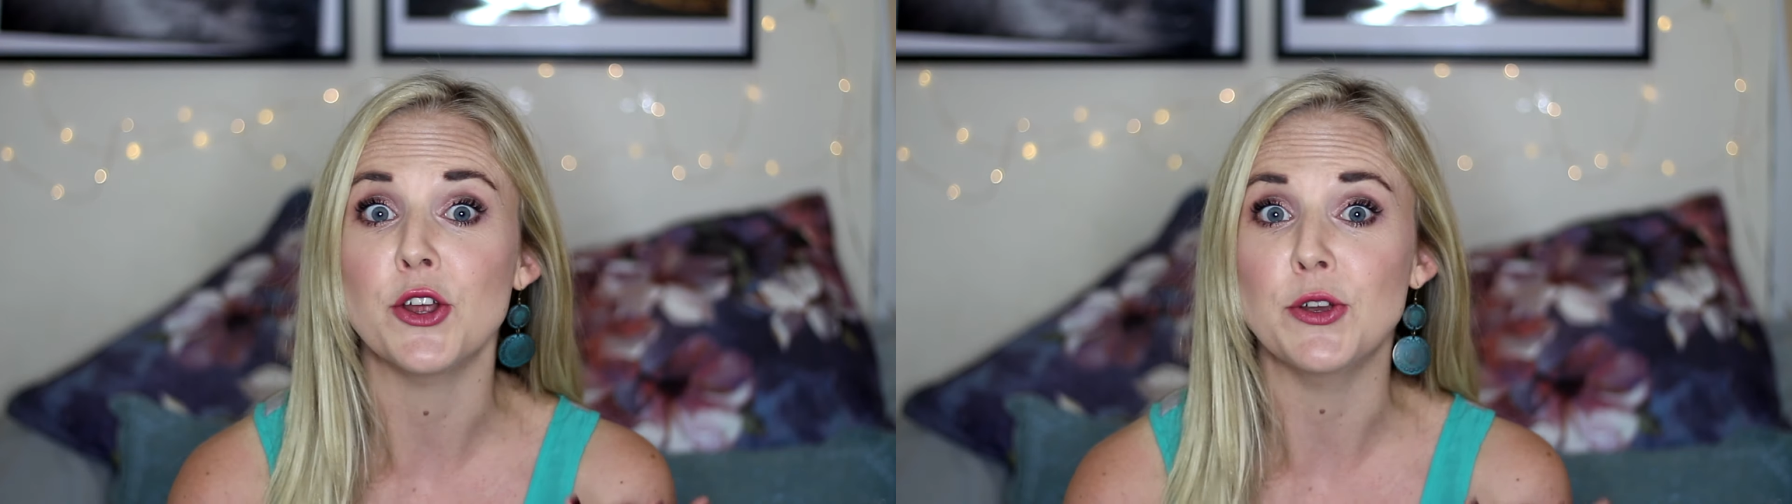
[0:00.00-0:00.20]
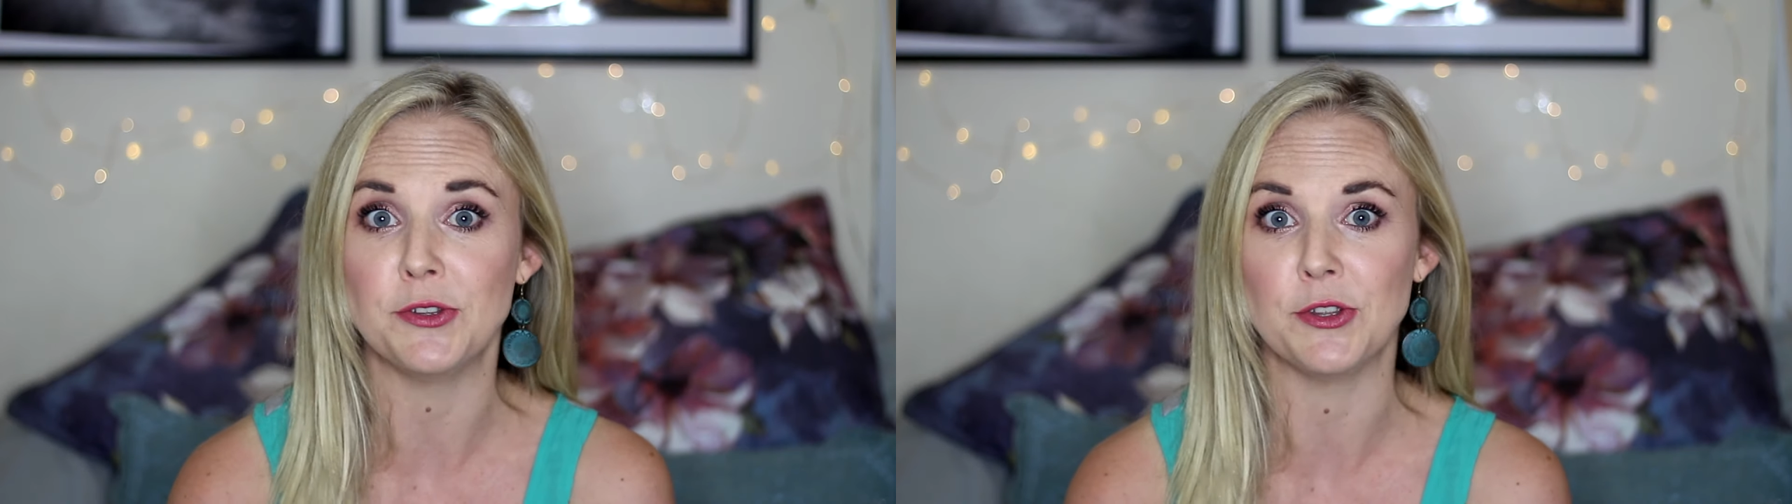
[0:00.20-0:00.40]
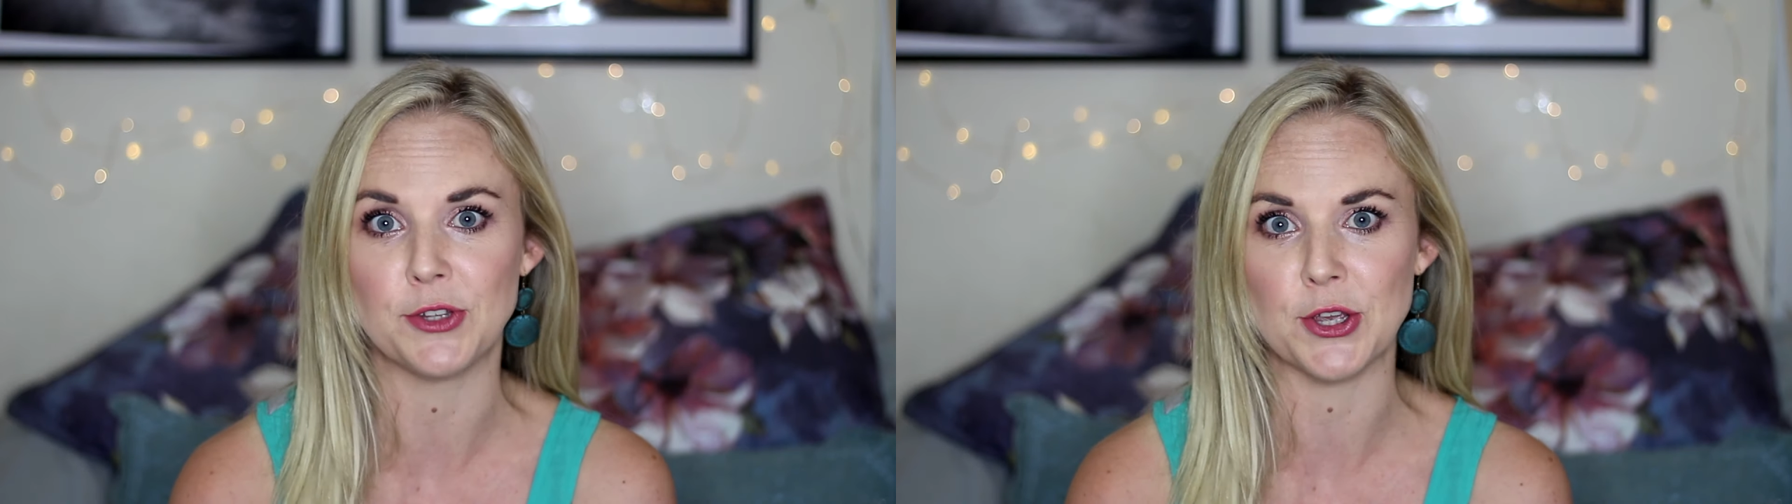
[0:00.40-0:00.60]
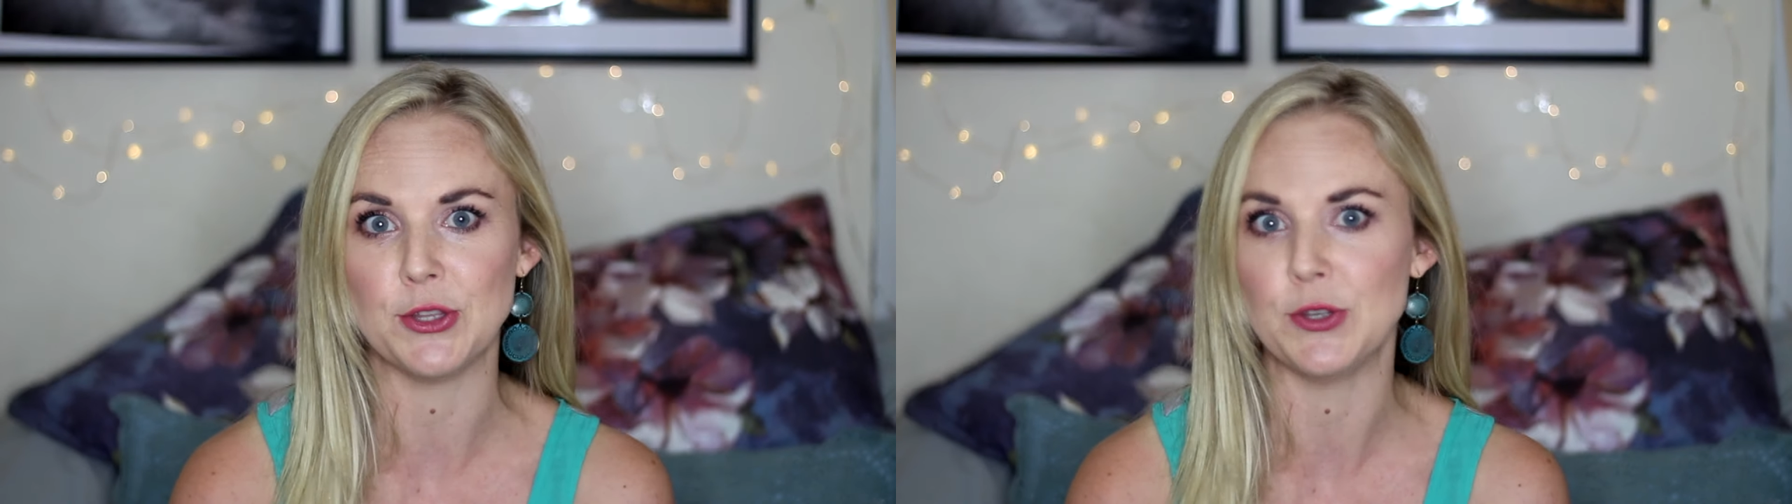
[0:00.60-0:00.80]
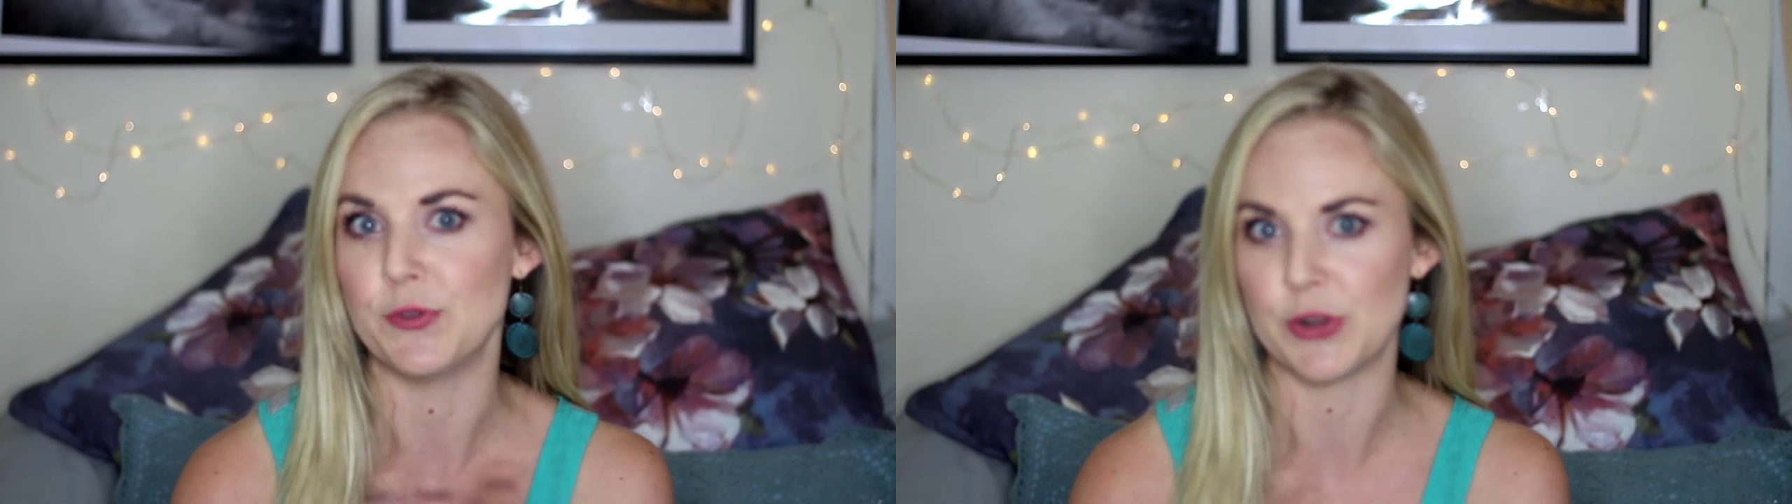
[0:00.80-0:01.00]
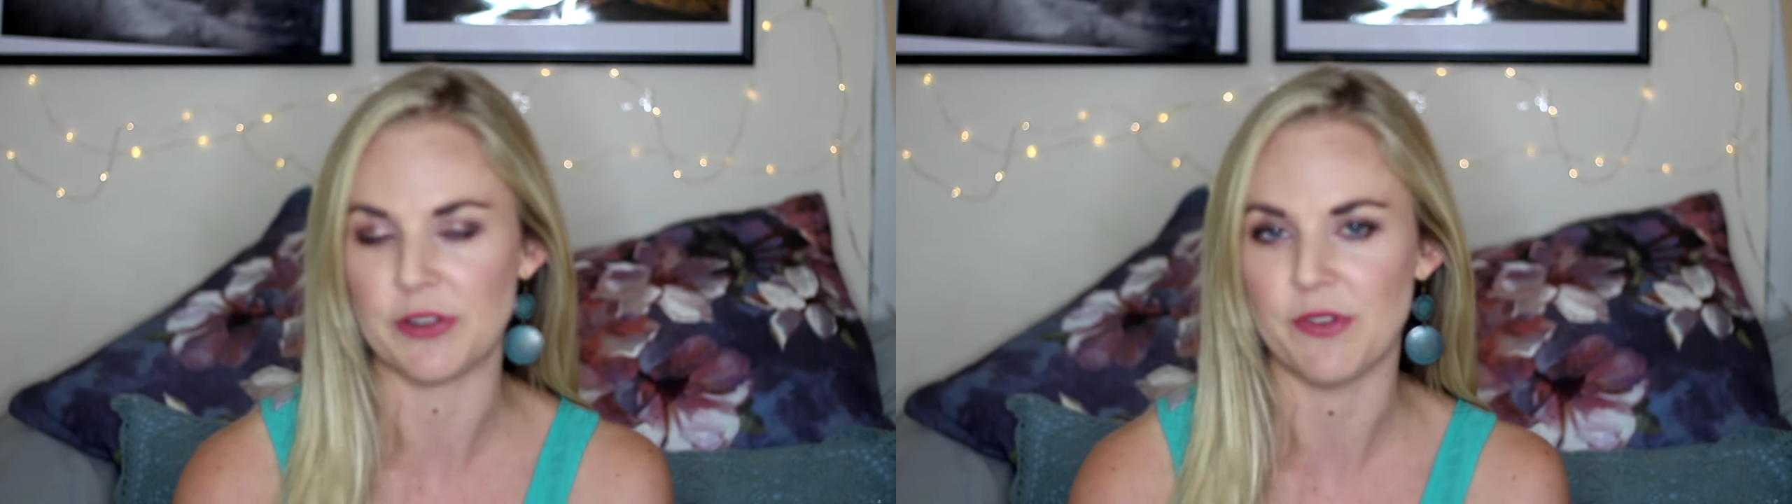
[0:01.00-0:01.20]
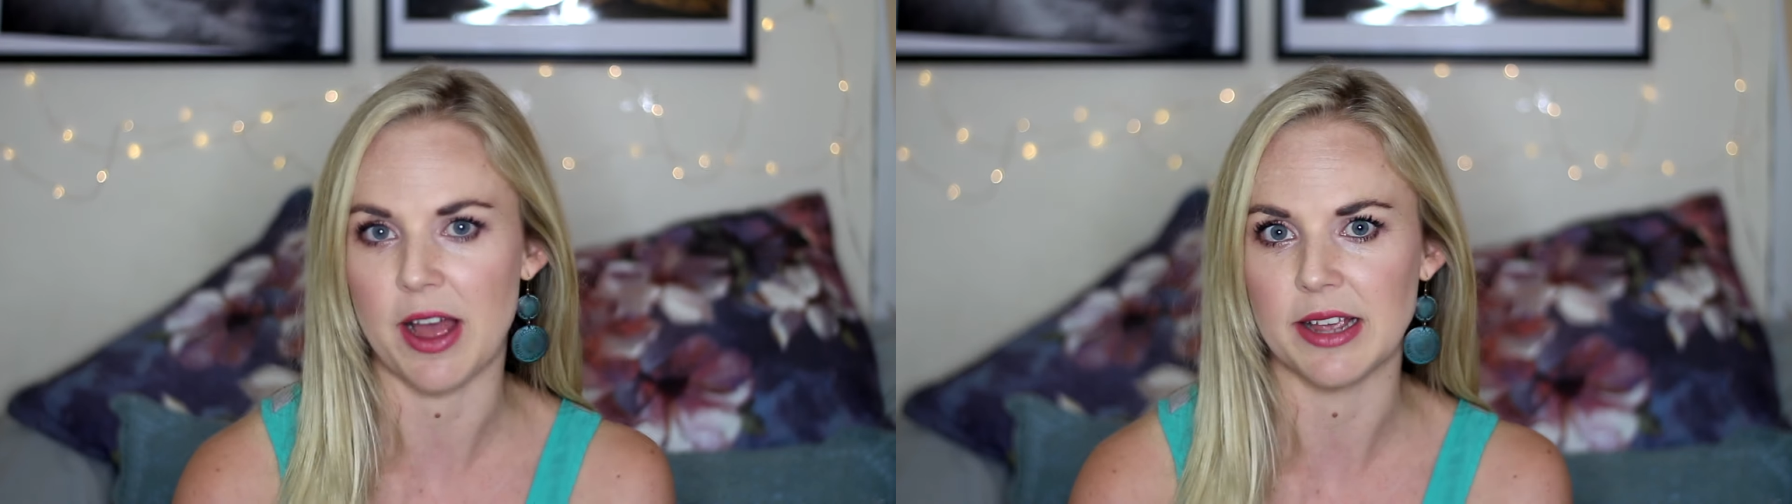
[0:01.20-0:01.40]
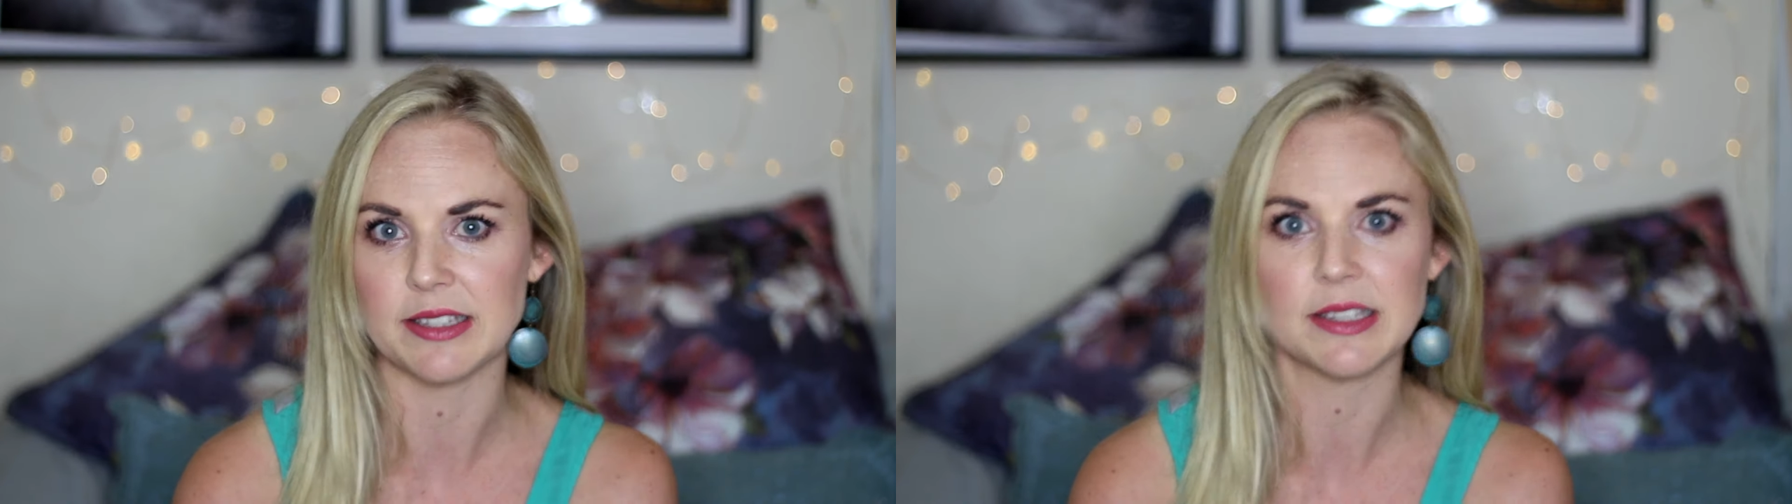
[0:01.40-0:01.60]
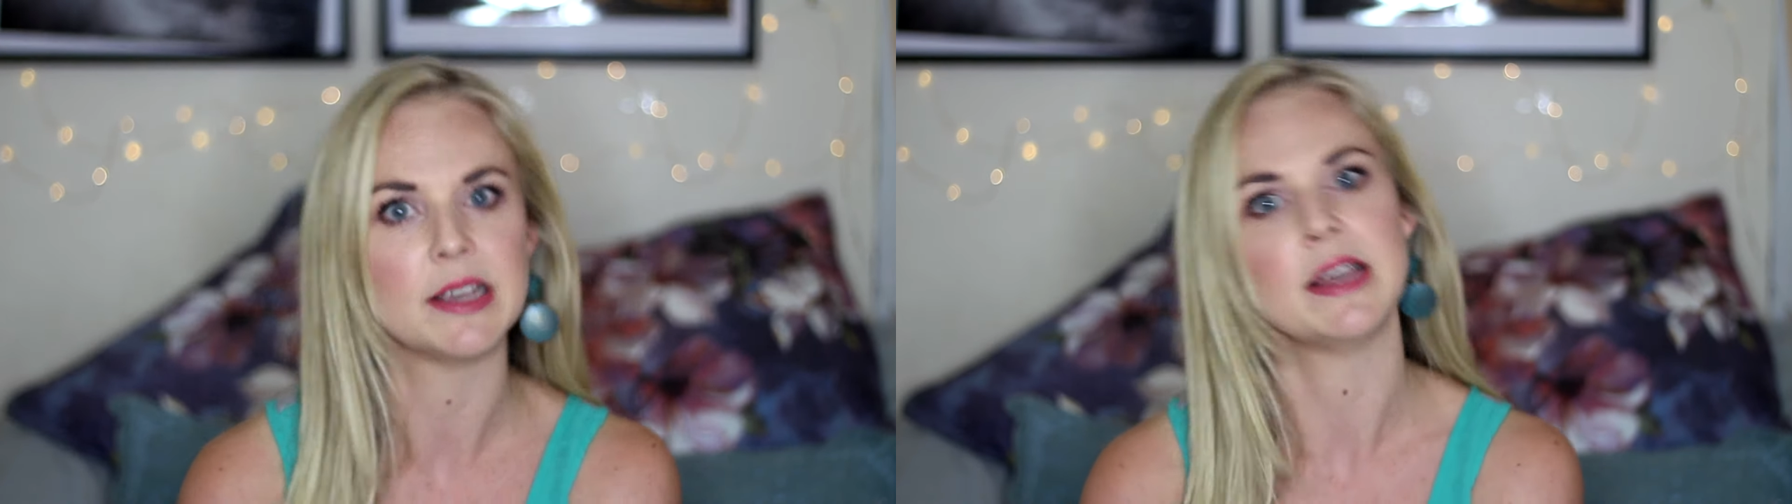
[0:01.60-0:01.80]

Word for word: who to turn to for advice?